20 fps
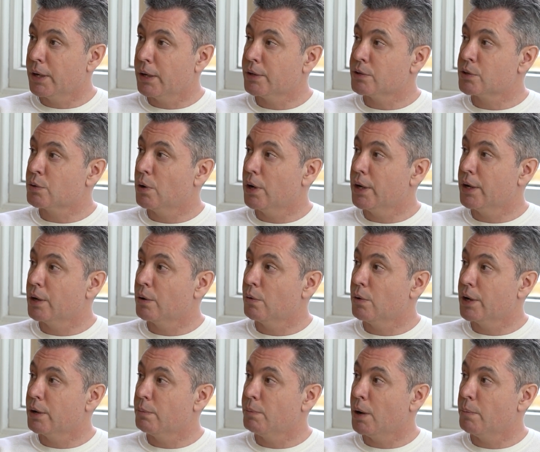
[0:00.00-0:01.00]
That's quite a
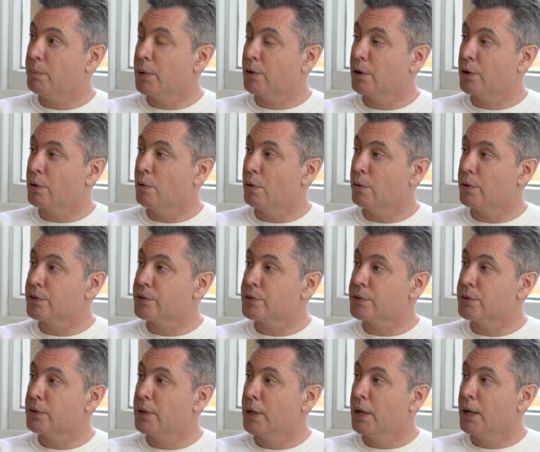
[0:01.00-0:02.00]
popular
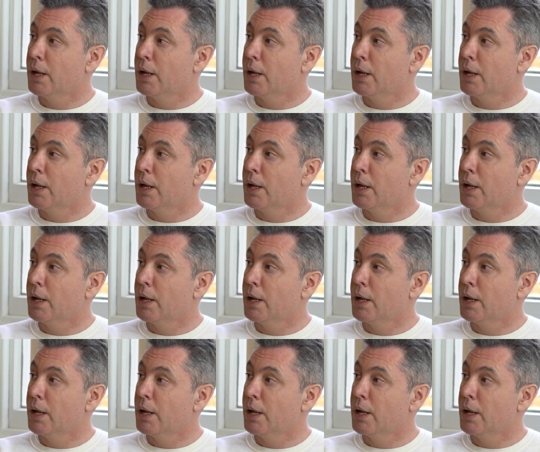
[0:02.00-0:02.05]
course.